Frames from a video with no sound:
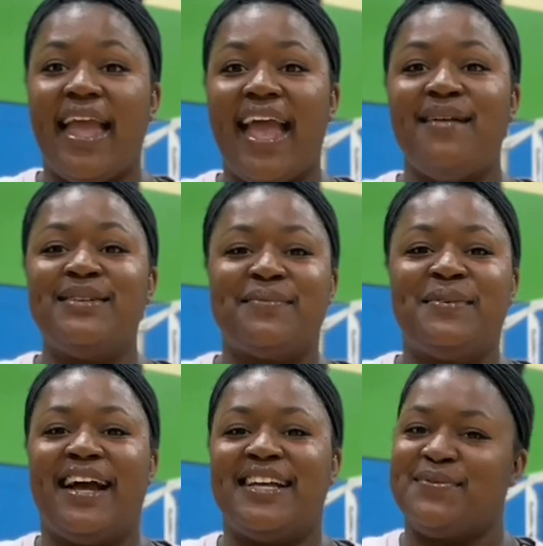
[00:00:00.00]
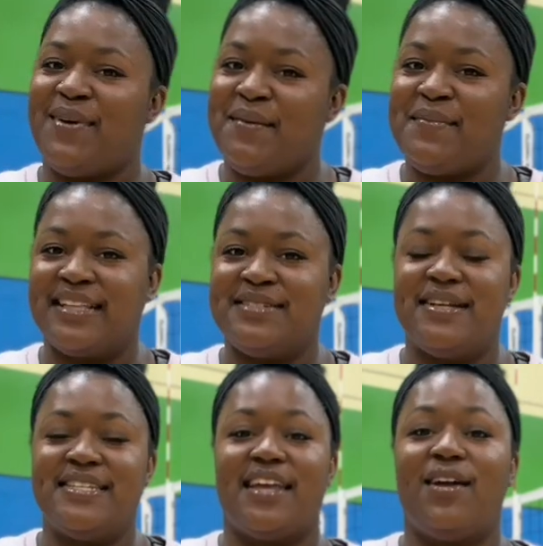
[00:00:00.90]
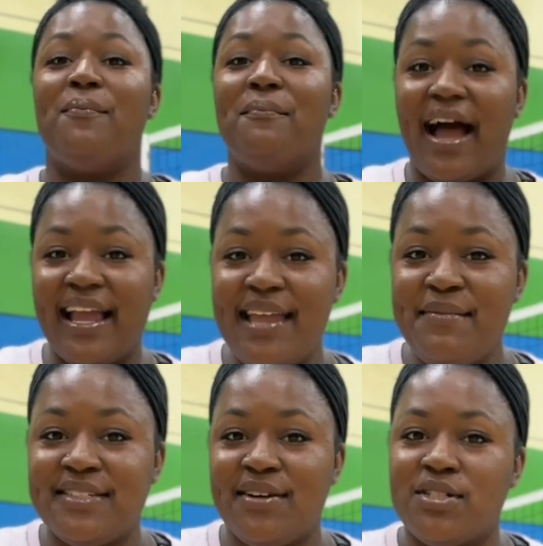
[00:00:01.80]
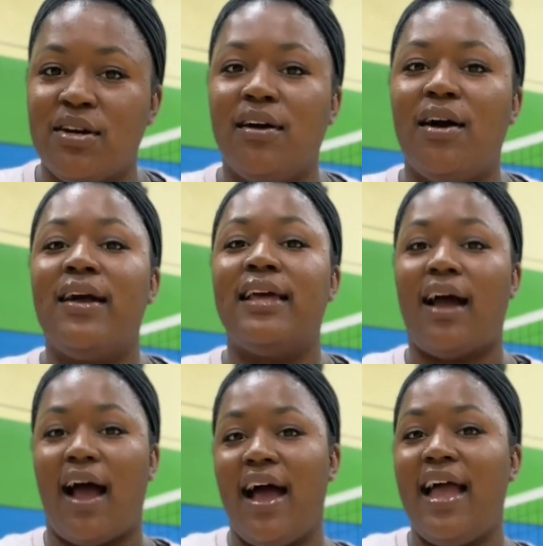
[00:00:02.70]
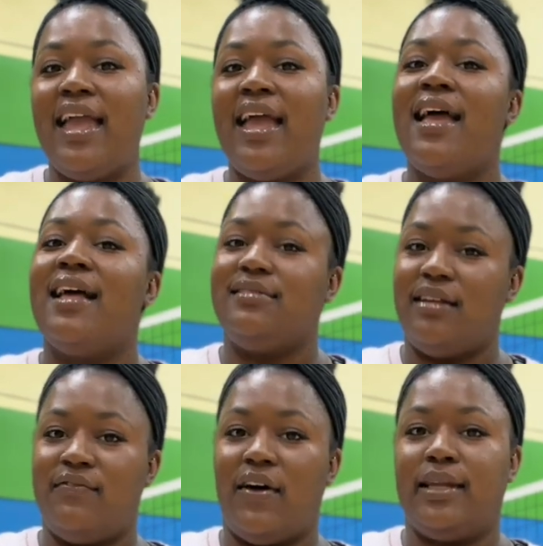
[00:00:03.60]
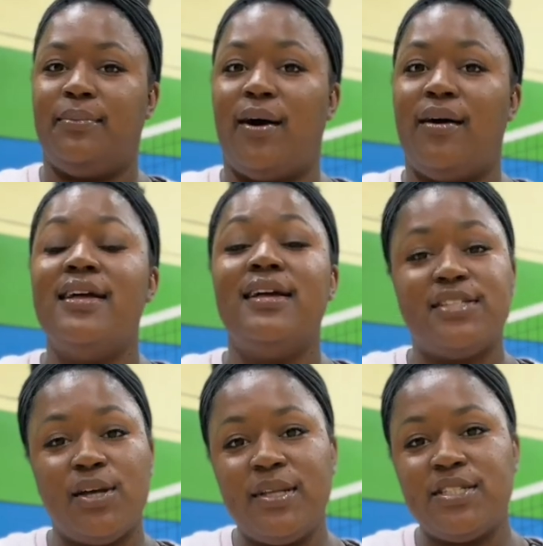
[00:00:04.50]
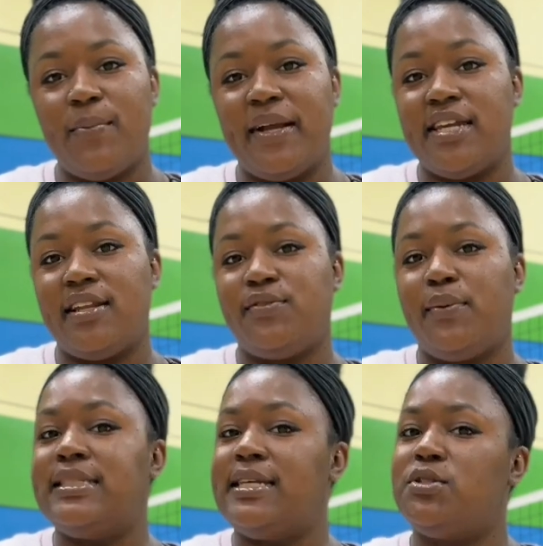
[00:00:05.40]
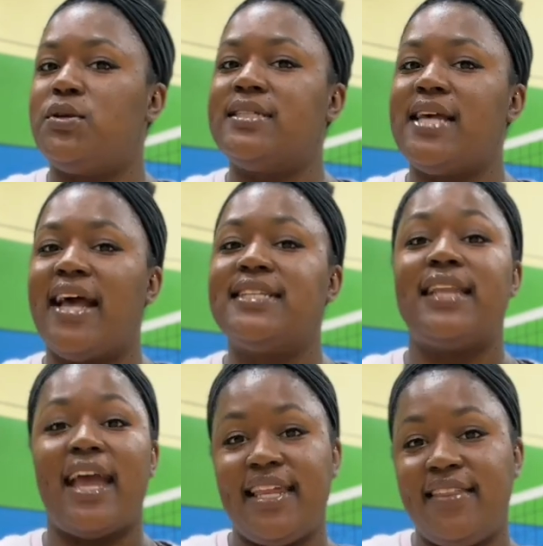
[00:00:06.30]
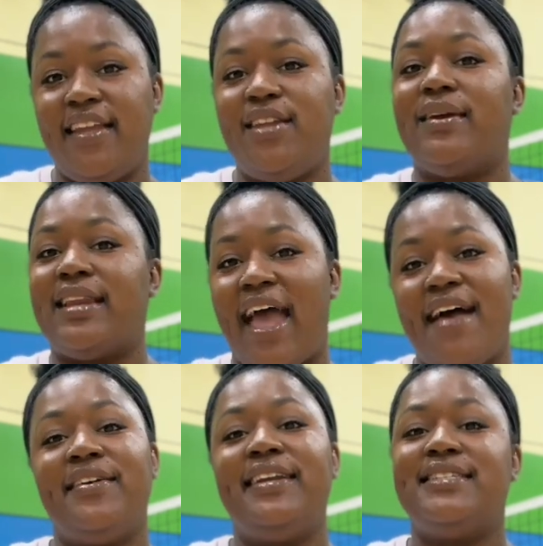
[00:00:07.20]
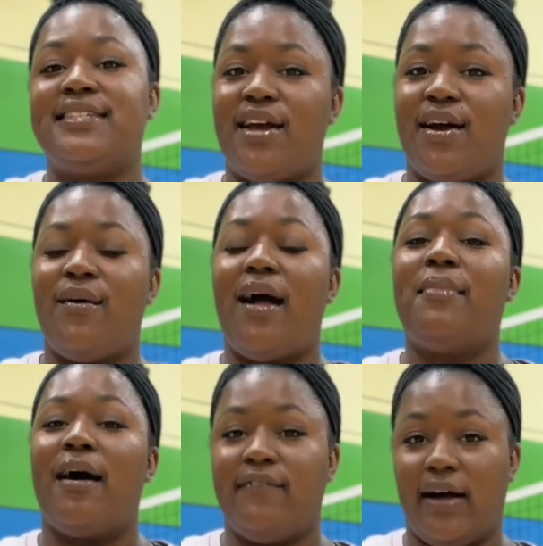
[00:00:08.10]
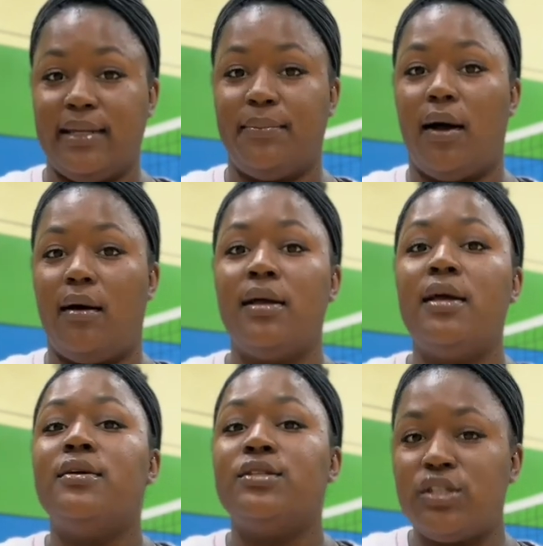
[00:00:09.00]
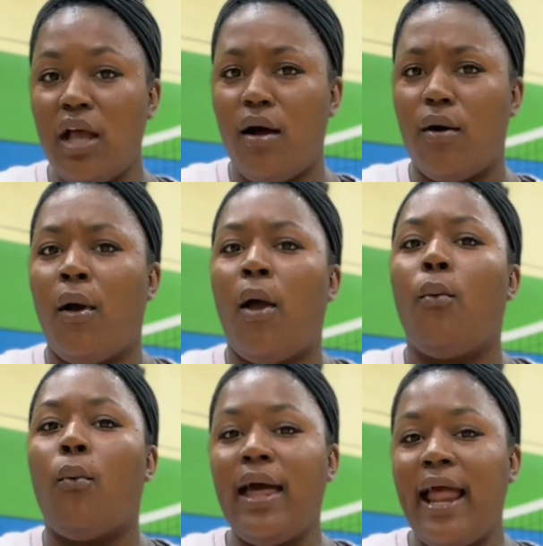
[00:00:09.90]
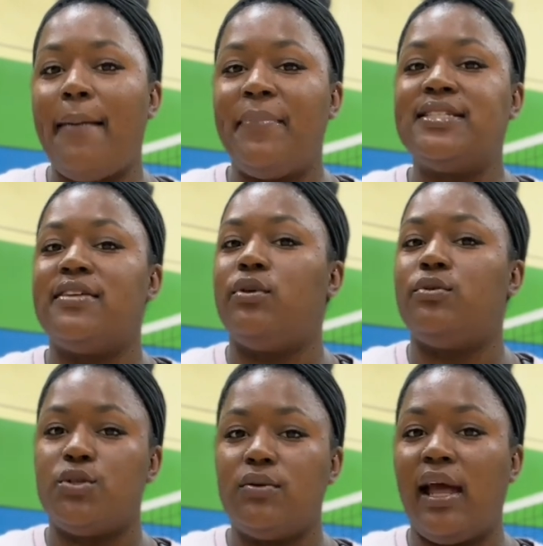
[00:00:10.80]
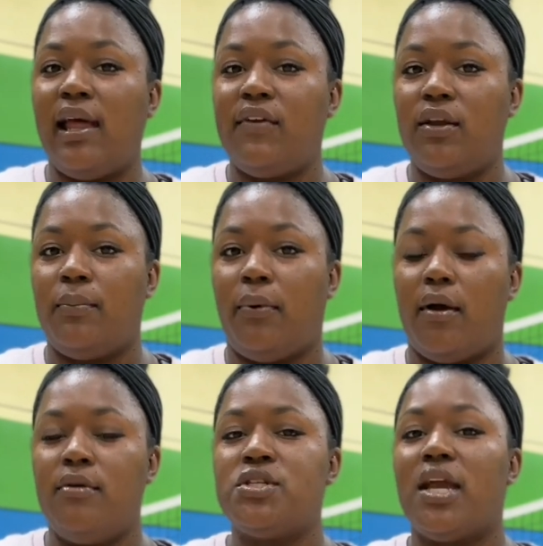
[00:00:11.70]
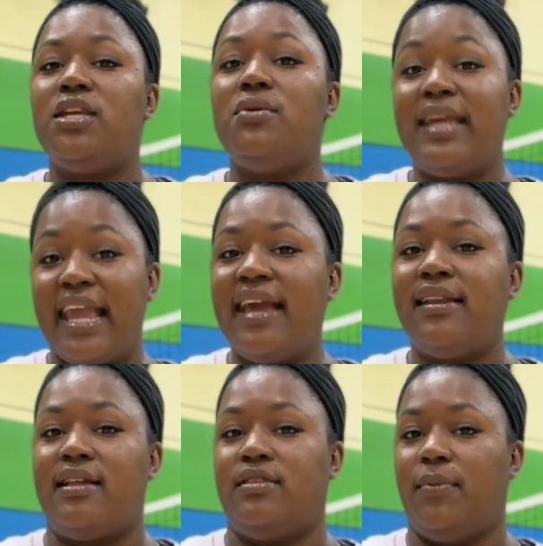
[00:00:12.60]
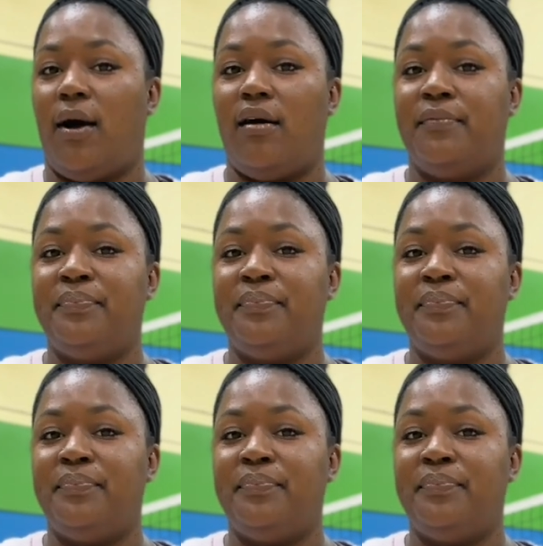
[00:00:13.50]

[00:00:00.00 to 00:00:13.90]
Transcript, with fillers: Hey, what's up you guys? Welcome back to my channel. My name is Coach KoKo and I love volleyball. So much so my channel's full of tips, tricks, hacks, and anything you can ever need to know about volleyball. So, what happens if you do not have a good approach and you can't hit the ball?